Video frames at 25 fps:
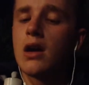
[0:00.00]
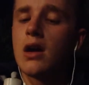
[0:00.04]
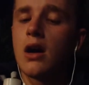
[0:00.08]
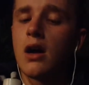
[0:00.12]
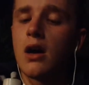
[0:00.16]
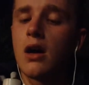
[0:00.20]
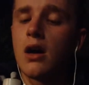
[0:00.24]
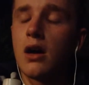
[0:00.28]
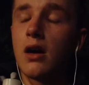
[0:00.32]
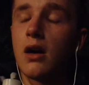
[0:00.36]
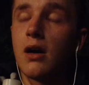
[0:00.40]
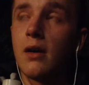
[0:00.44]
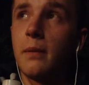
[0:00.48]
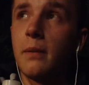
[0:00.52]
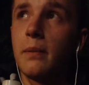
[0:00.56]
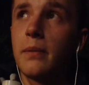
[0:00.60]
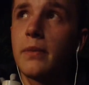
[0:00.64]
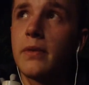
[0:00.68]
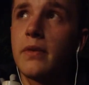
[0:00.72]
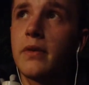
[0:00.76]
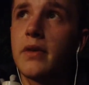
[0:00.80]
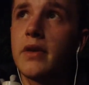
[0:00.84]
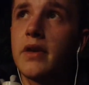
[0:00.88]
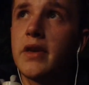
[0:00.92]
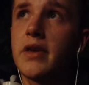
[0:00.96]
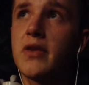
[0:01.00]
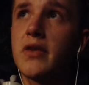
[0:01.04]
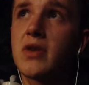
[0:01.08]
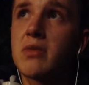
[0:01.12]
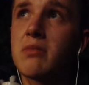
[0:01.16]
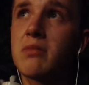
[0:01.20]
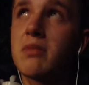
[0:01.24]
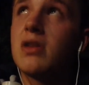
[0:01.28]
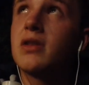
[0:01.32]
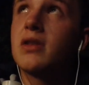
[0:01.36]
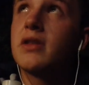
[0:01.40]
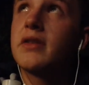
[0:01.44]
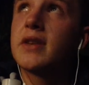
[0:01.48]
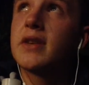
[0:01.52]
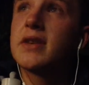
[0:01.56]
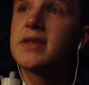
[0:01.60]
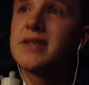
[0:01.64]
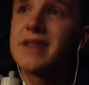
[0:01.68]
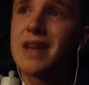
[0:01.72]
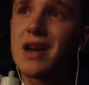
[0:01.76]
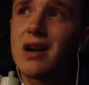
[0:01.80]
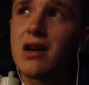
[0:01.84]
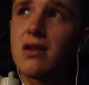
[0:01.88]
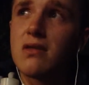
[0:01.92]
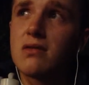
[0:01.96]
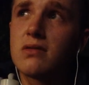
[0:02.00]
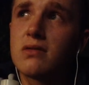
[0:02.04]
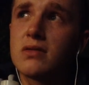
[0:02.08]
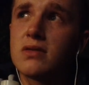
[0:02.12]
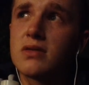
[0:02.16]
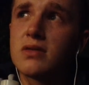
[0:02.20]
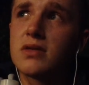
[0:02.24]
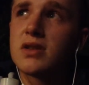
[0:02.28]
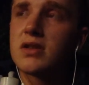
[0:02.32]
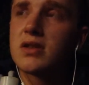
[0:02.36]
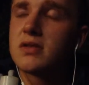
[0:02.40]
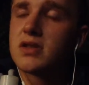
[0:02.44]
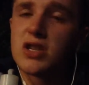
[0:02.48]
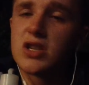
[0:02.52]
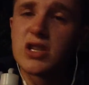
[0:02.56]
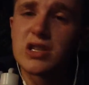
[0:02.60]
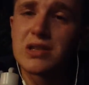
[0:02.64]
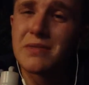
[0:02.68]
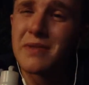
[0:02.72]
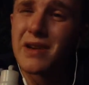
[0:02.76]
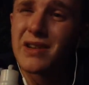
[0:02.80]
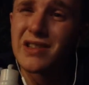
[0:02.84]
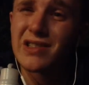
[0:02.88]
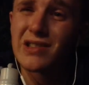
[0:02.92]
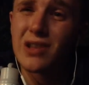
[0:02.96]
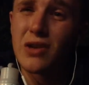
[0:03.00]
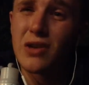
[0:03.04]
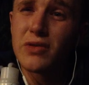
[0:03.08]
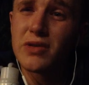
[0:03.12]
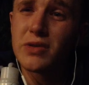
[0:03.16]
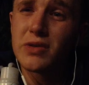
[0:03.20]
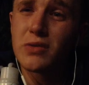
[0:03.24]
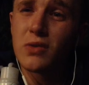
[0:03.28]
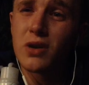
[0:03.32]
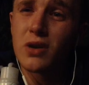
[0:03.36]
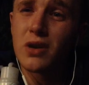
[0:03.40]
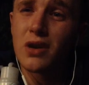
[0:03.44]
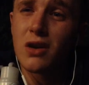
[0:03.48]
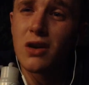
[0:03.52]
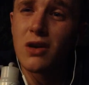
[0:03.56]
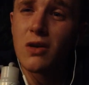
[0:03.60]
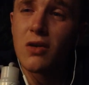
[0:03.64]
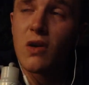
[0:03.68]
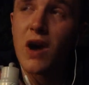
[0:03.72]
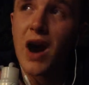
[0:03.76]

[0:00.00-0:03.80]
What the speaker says: you can build down to just about as low as you want to go.